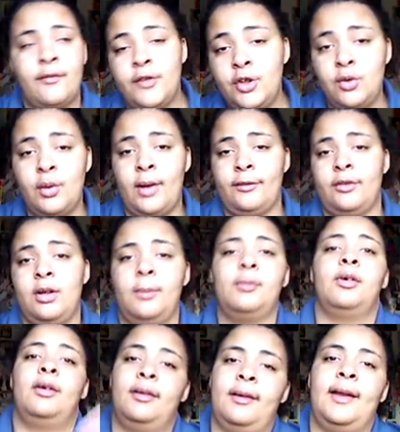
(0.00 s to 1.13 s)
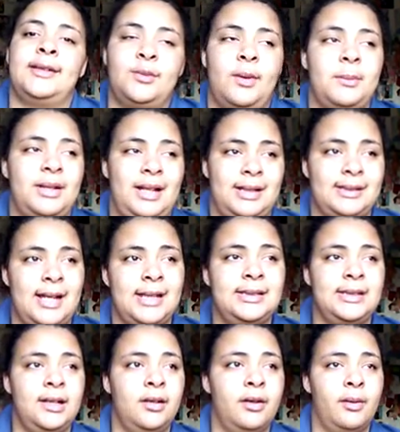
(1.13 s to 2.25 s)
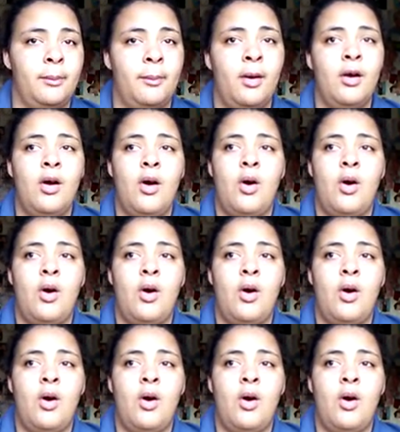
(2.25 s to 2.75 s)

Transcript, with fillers: if you do have a number that's what i mean like text them